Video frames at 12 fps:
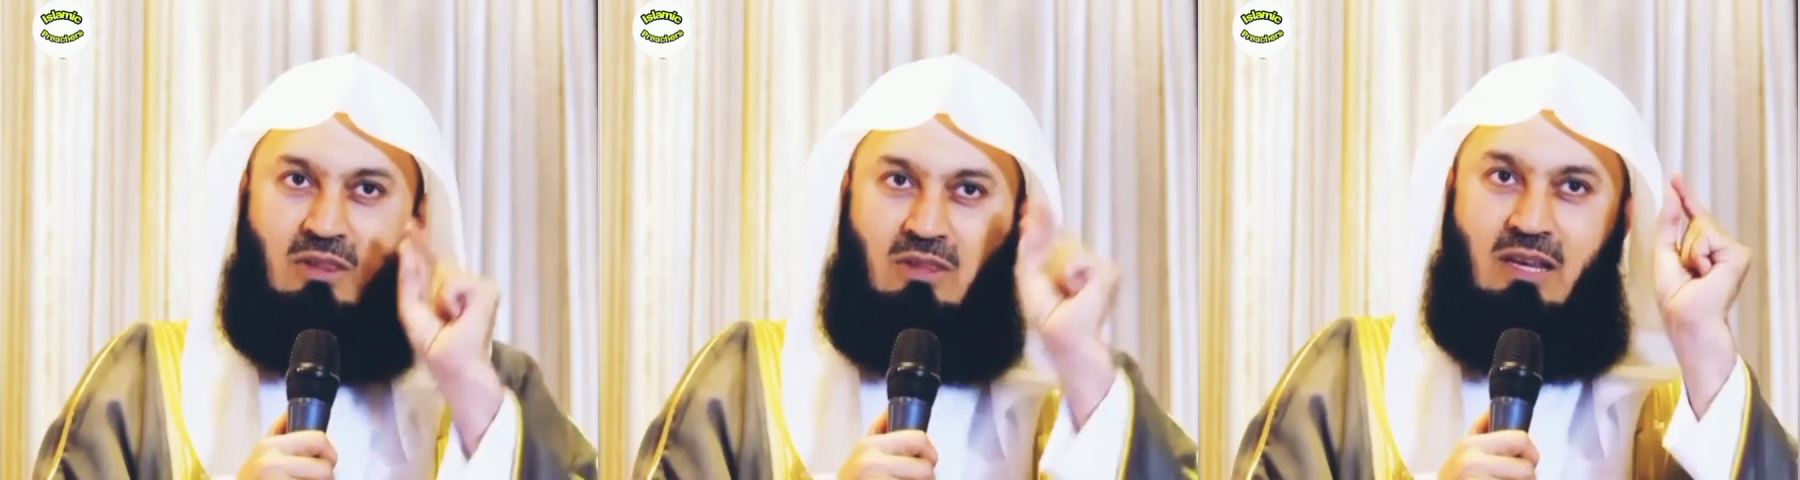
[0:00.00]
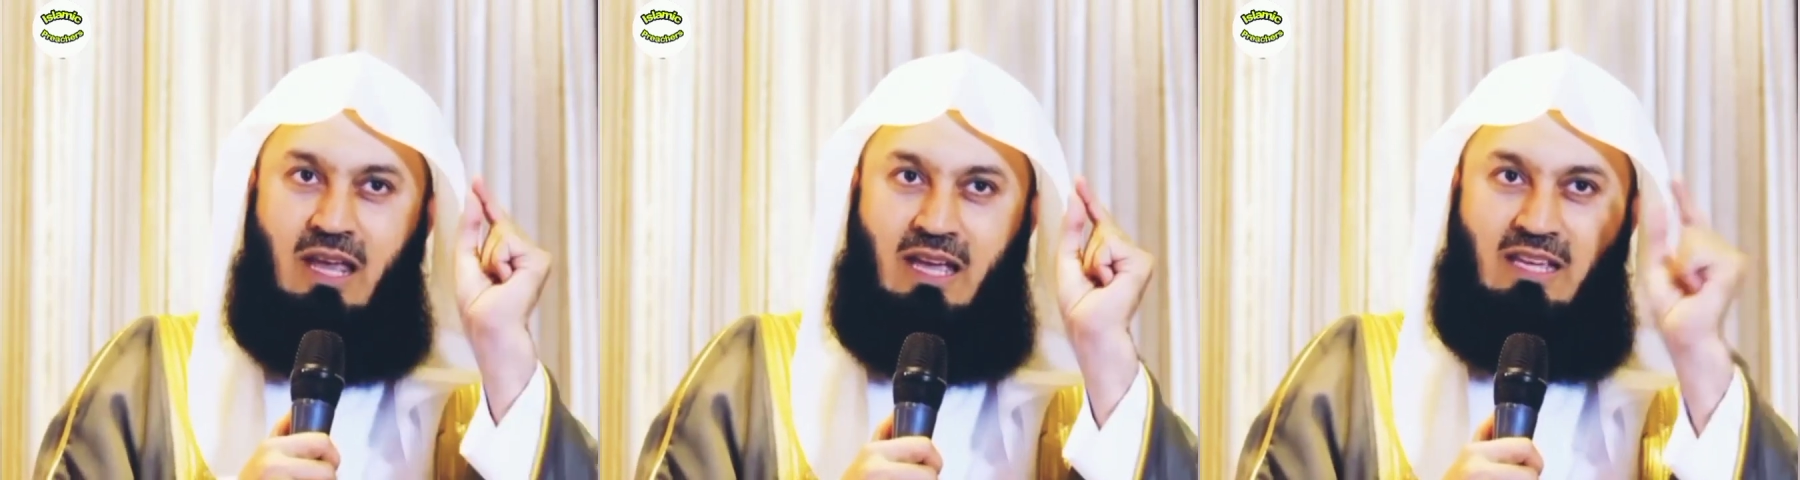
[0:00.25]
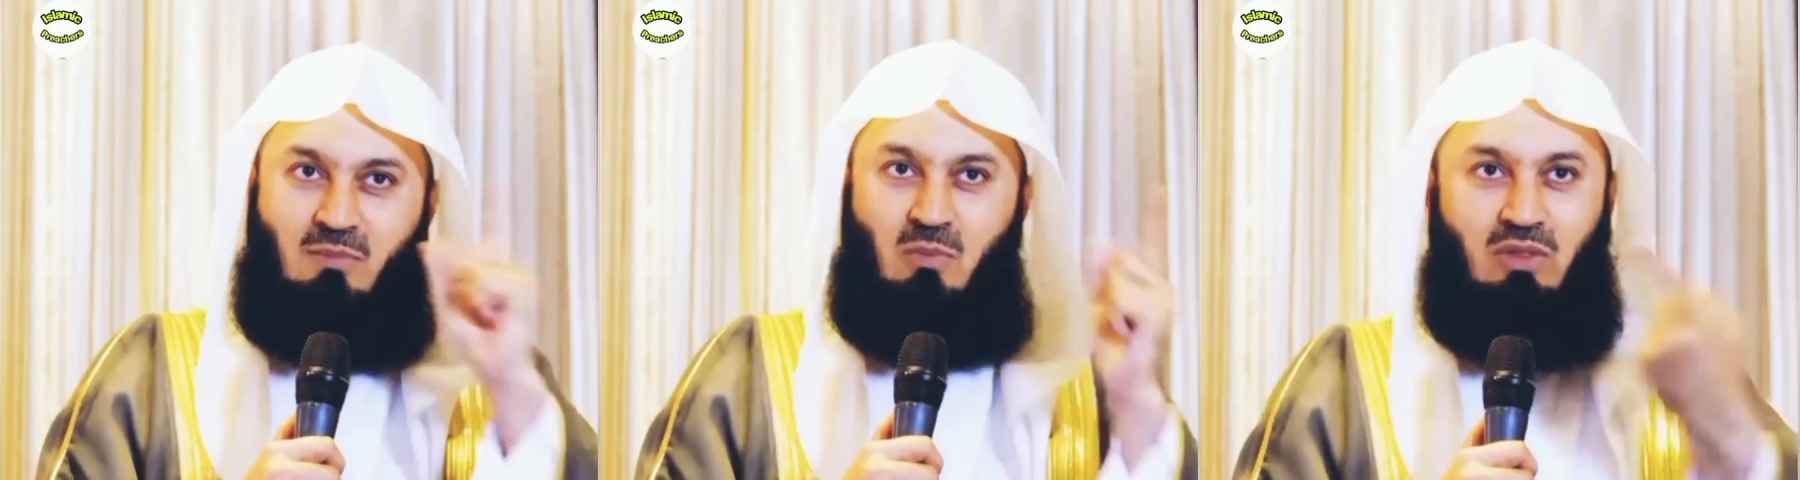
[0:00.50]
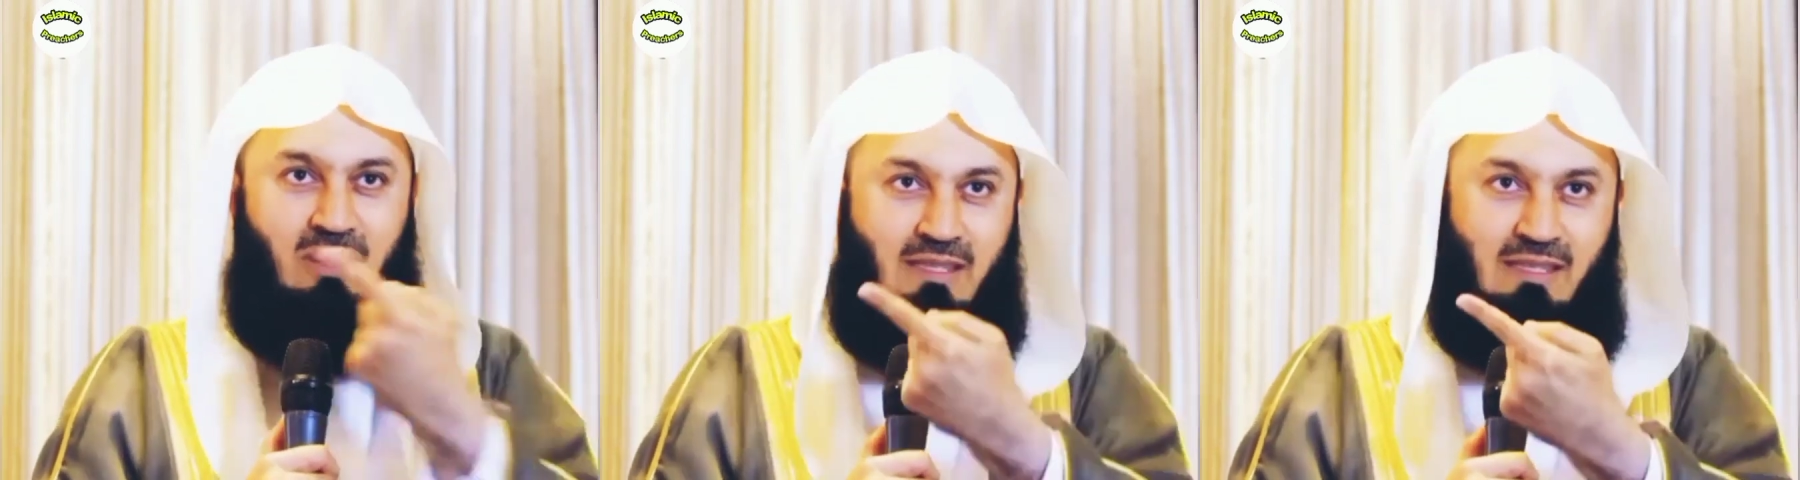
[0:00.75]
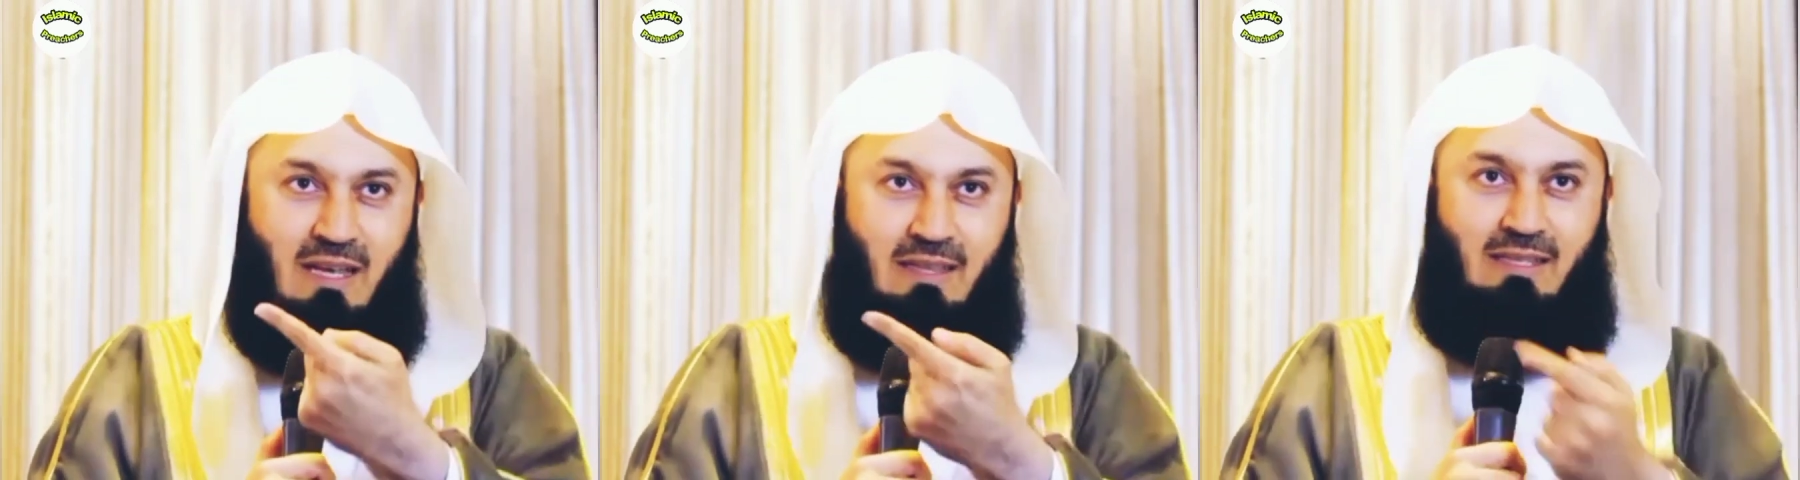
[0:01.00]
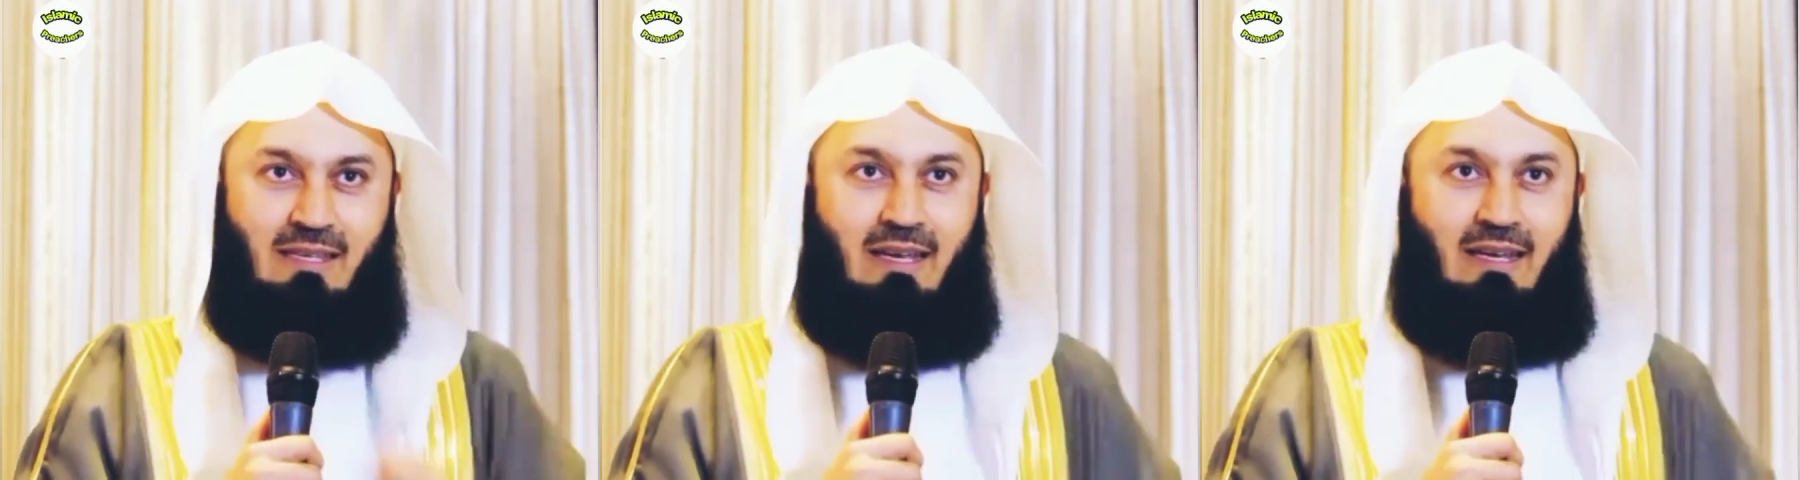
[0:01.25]
3 hairs more than this
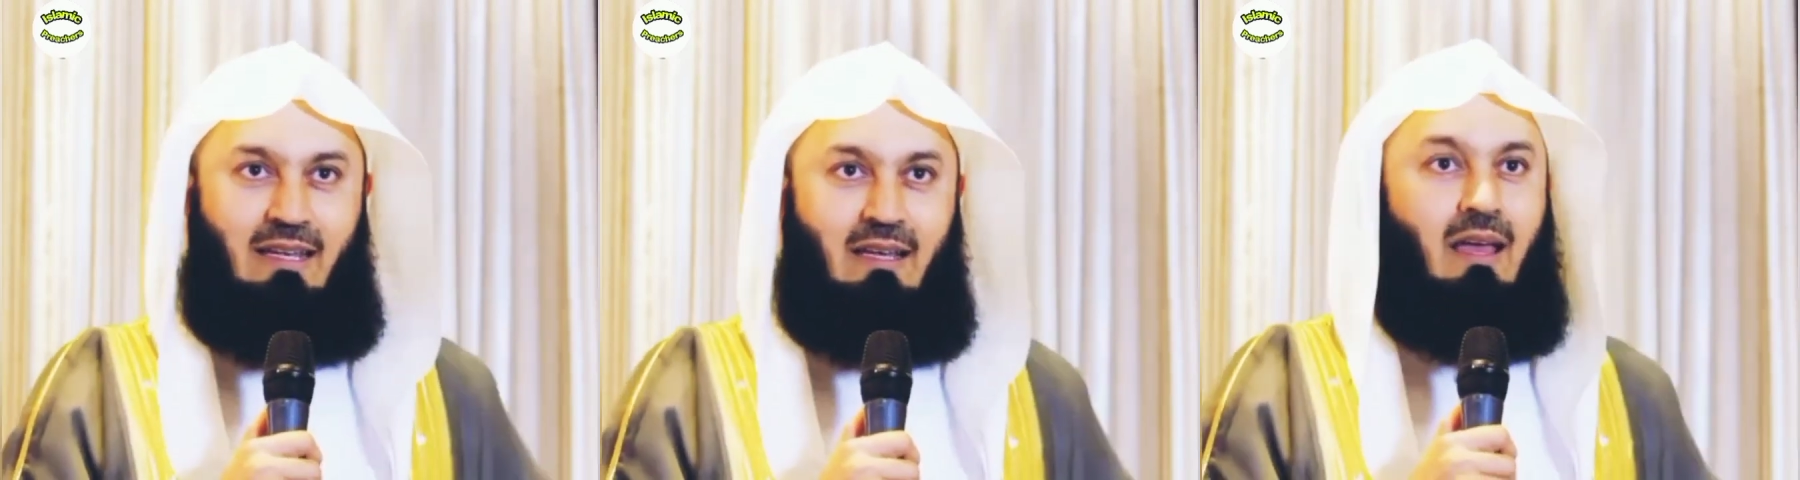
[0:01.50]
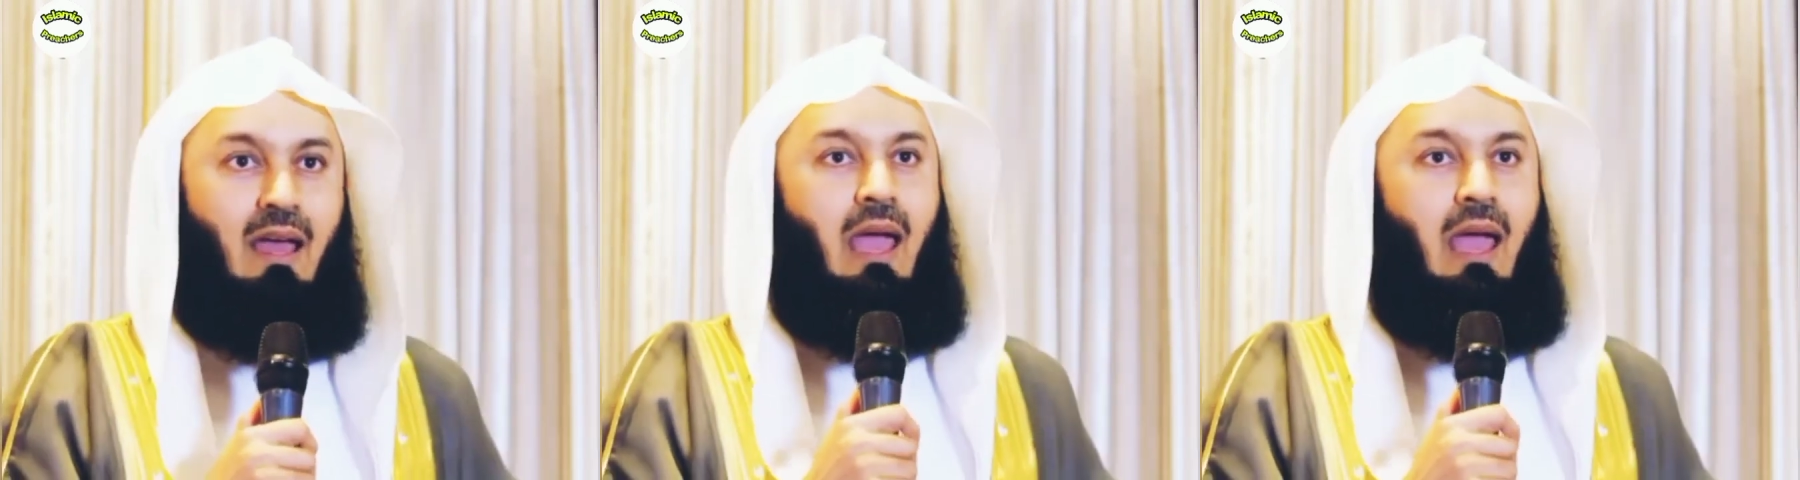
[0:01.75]
other side here.